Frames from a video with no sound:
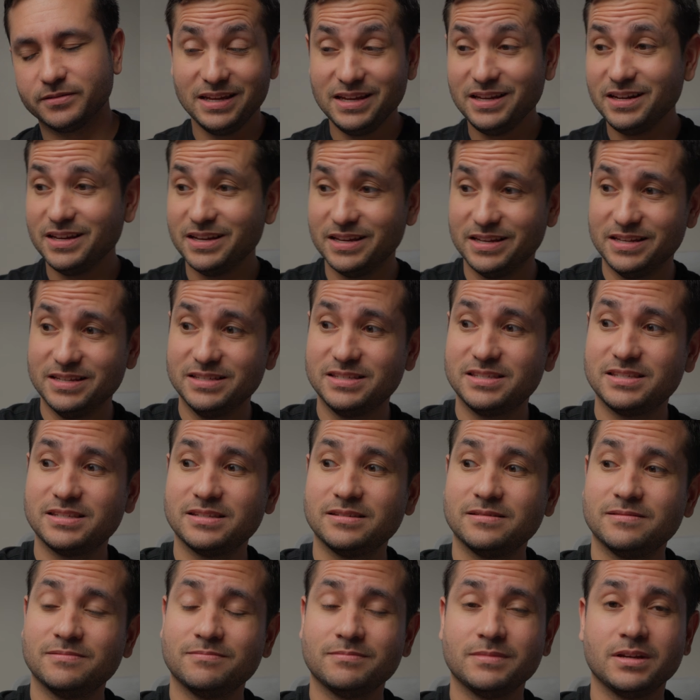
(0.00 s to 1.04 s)
It is
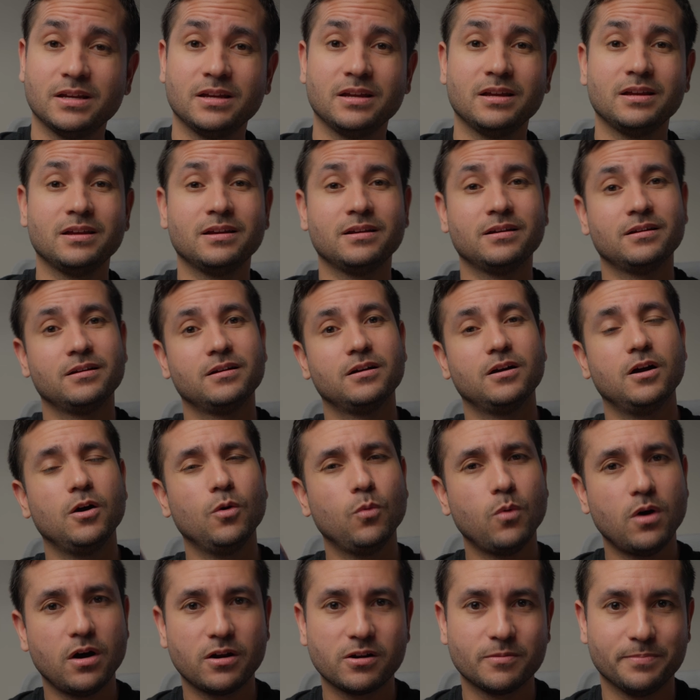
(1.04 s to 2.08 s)
a
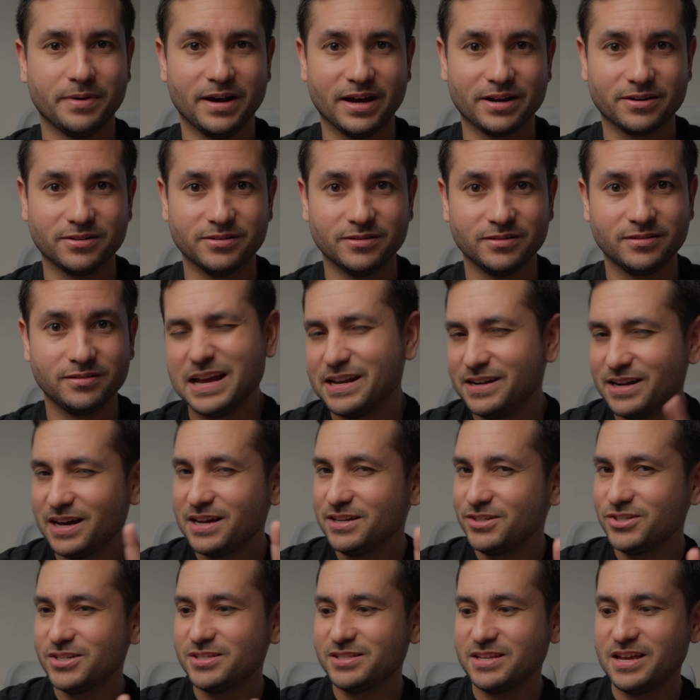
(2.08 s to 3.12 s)
water bottle. And not
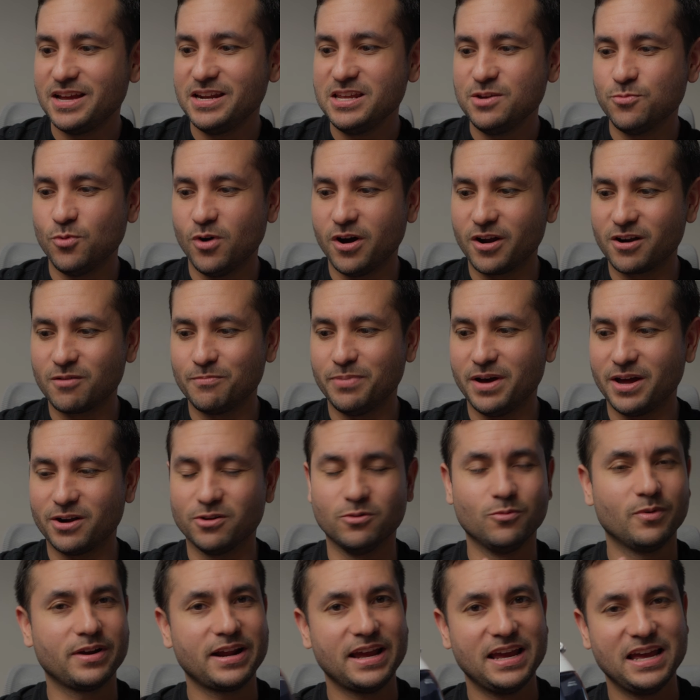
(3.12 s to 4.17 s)
just any water
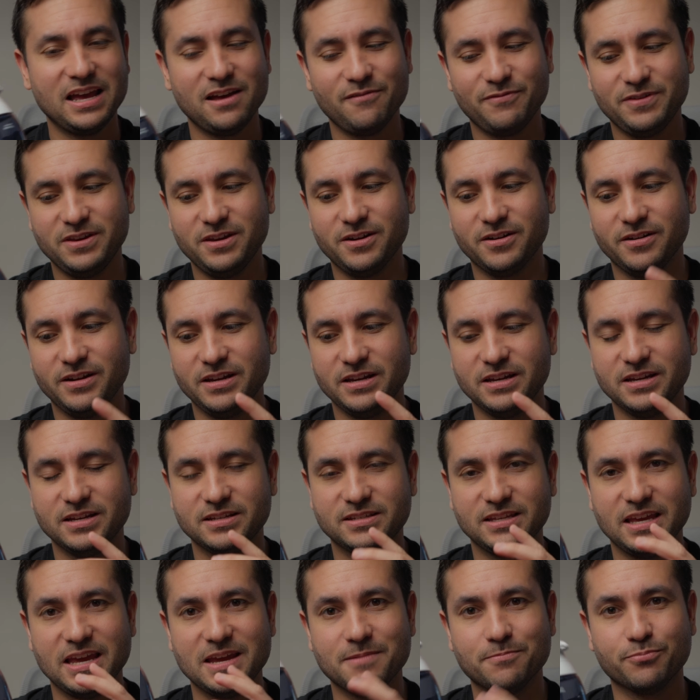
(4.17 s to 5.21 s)
bottle. What I have here
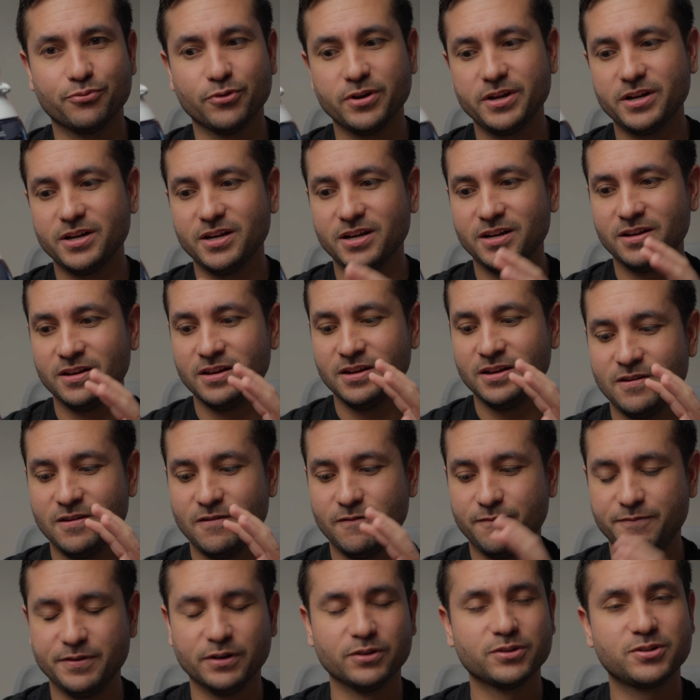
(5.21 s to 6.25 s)
is a Brita
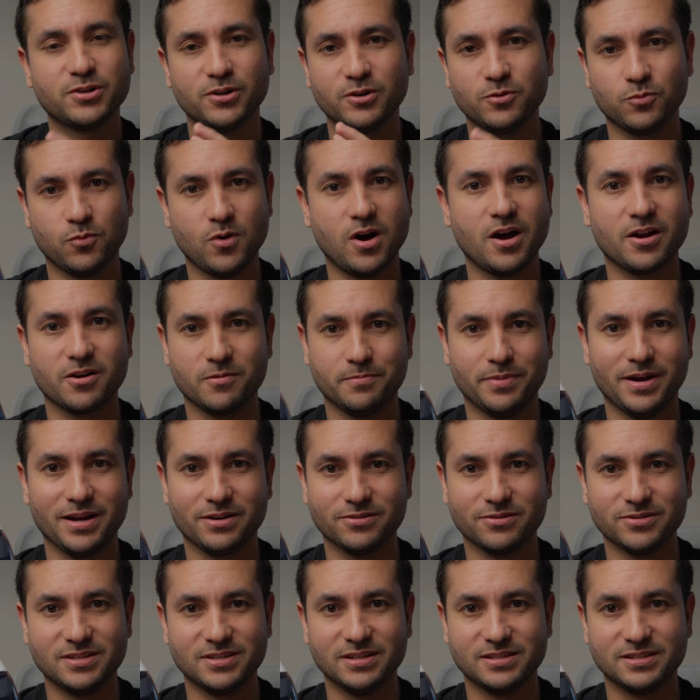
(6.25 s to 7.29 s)
filtered water bottle
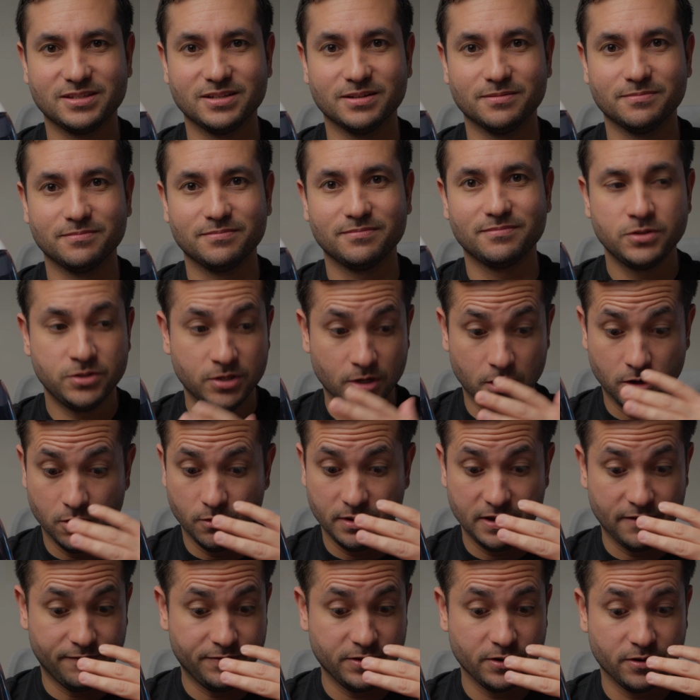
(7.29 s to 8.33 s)
system. So
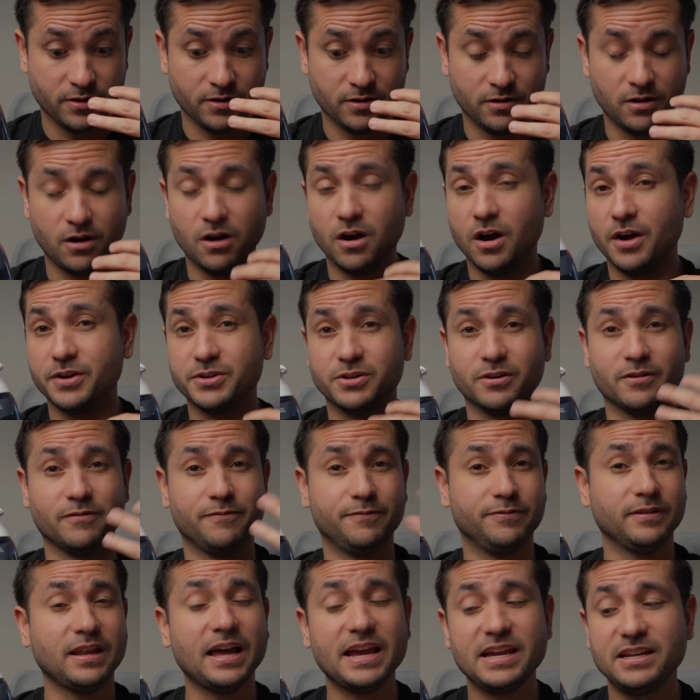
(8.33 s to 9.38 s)
if you're on your
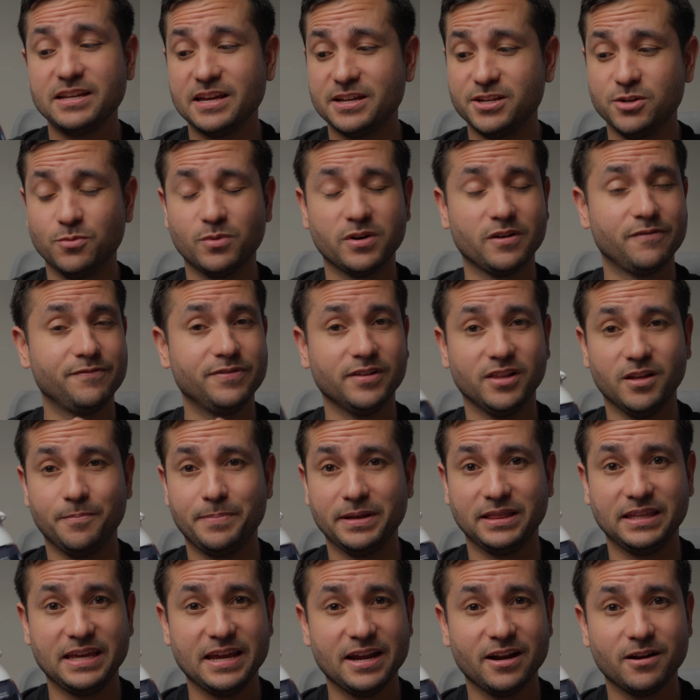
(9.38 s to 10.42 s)
flight and you want to fill up at
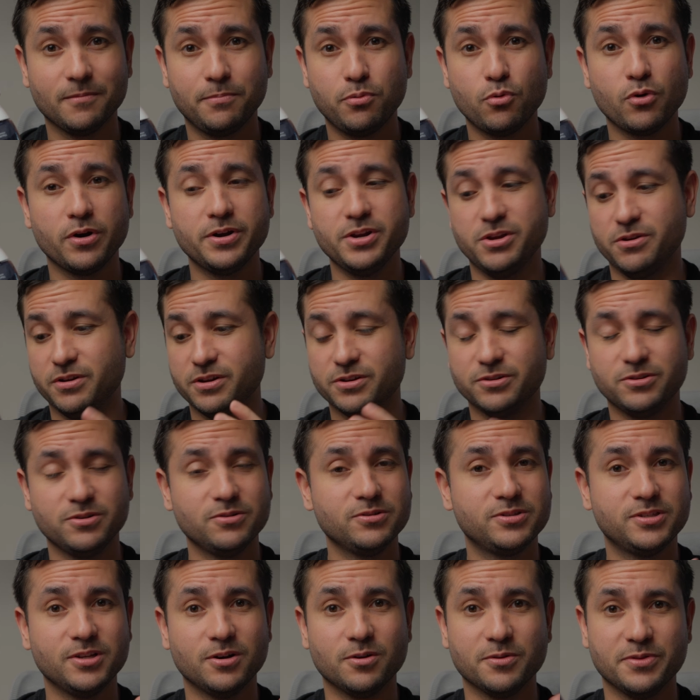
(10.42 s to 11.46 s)
the airport, you can do
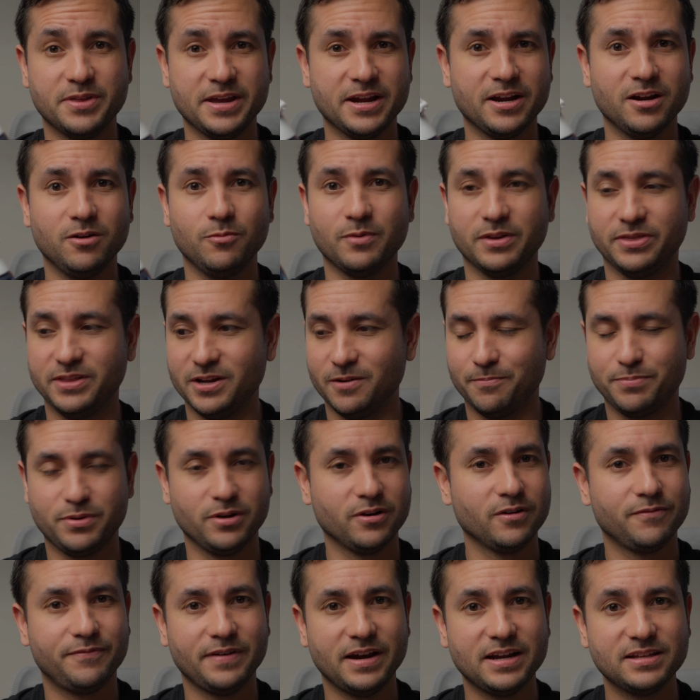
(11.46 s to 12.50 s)
so there with their
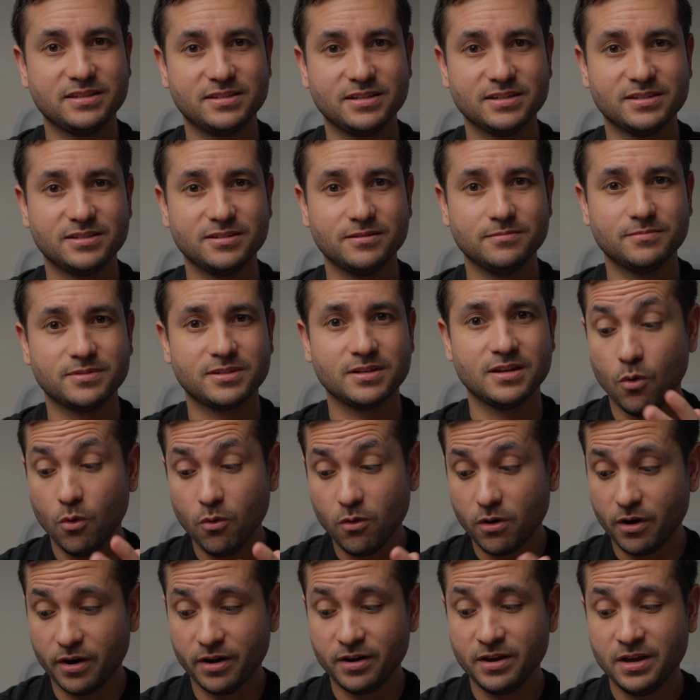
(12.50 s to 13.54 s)
purified systems.
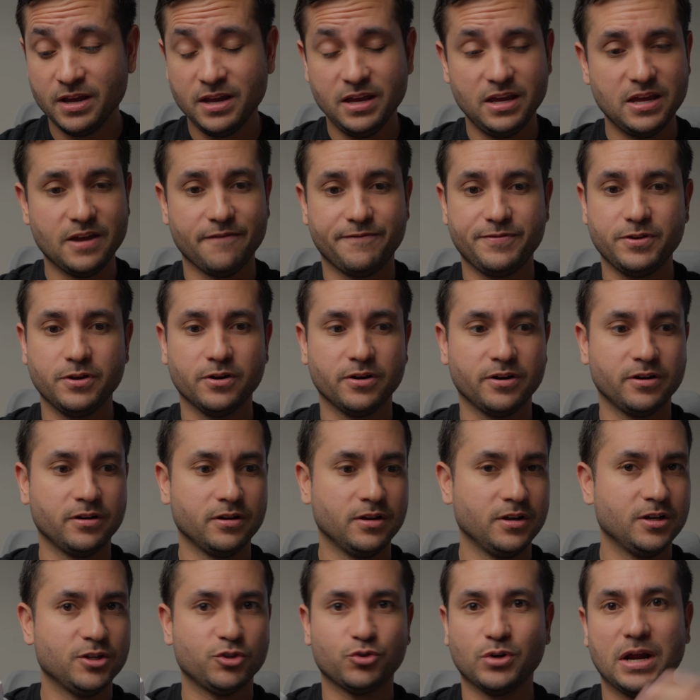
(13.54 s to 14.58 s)
Or if you're
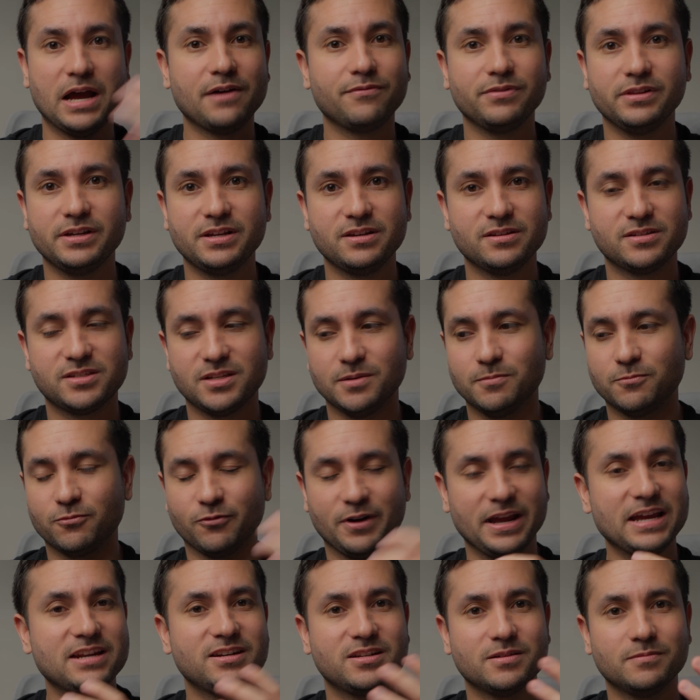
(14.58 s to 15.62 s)
traveling some
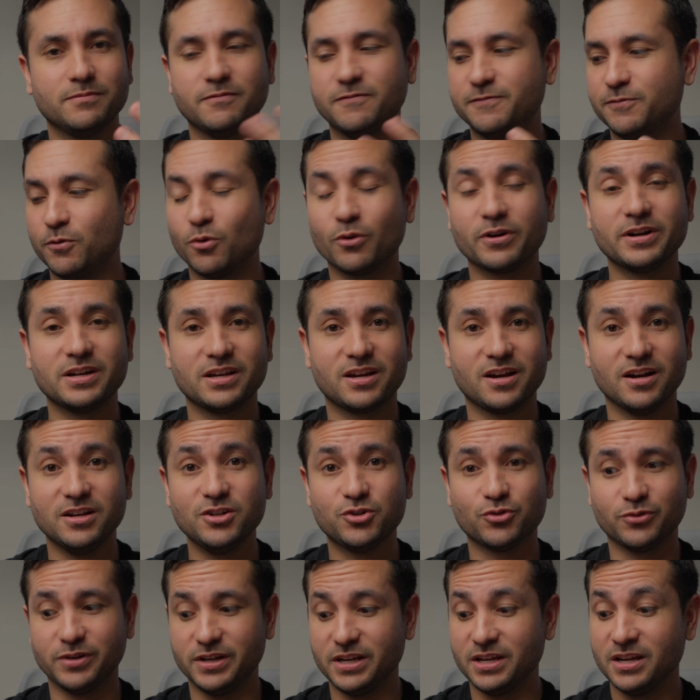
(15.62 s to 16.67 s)
random foreign
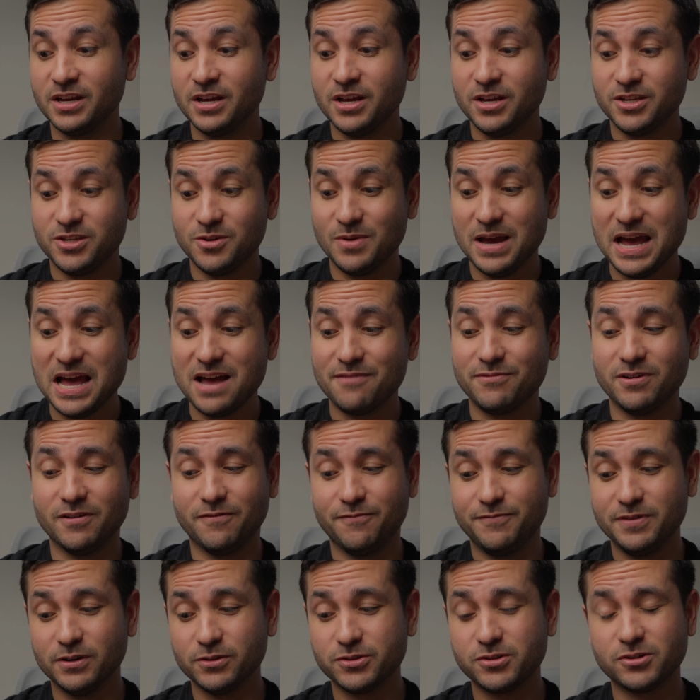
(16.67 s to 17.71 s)
country, you have a
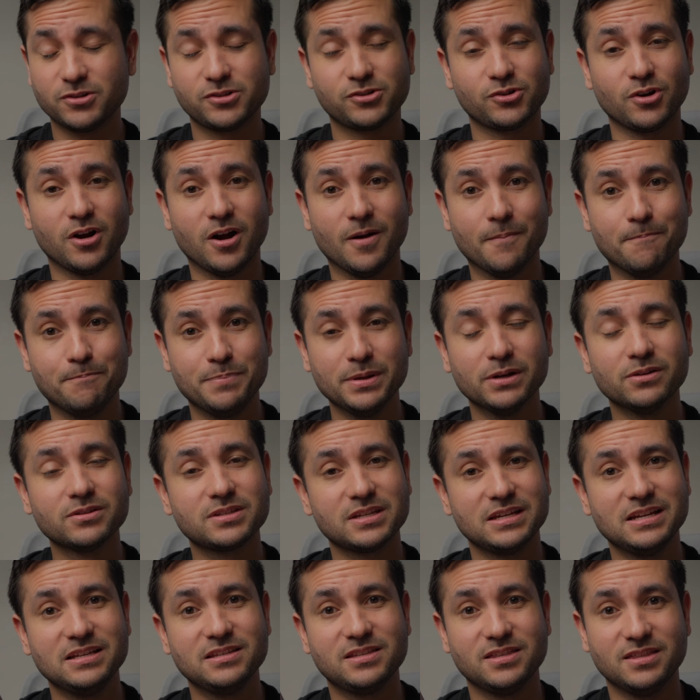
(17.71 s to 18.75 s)
filter straw built
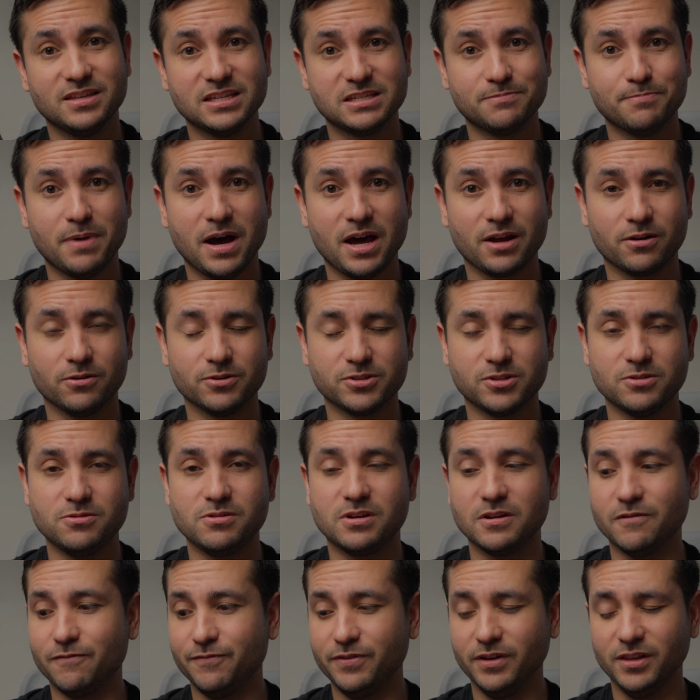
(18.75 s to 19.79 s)
into this bottle. So you
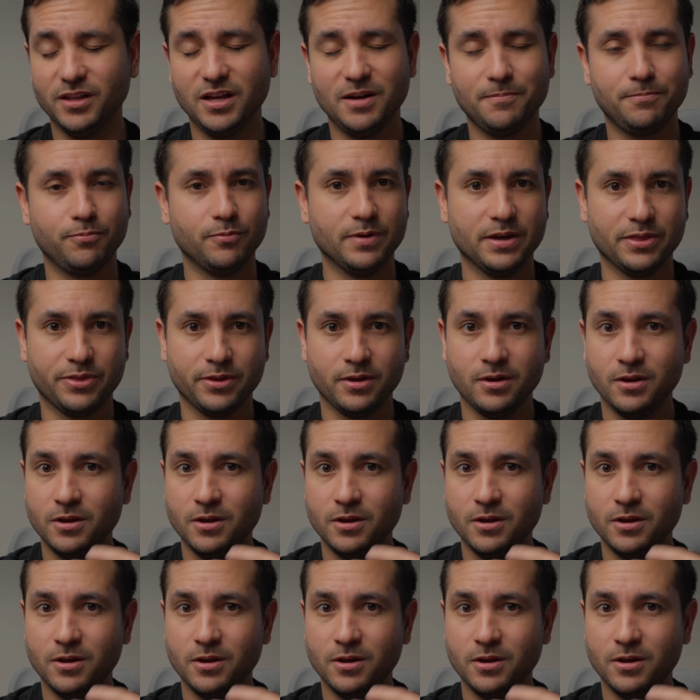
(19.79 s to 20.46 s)
can fill up with